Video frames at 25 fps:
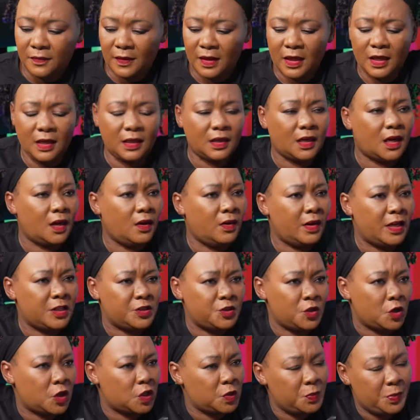and how has
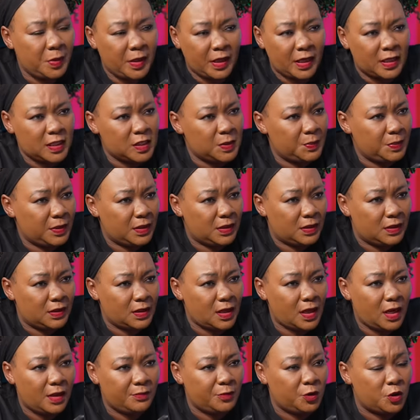your experience been?
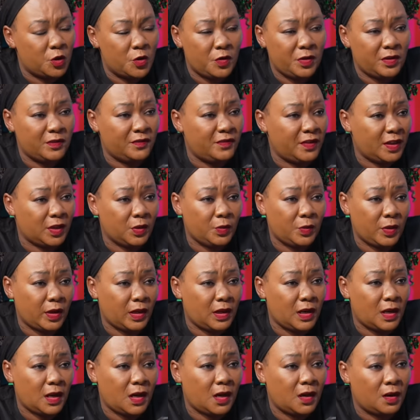I'm um, knowing very
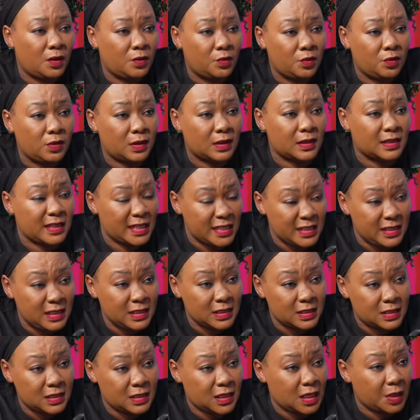well how
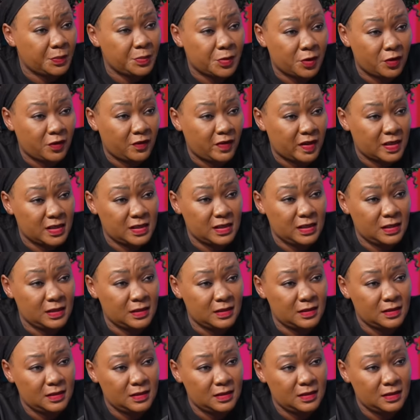racist uh, that province is.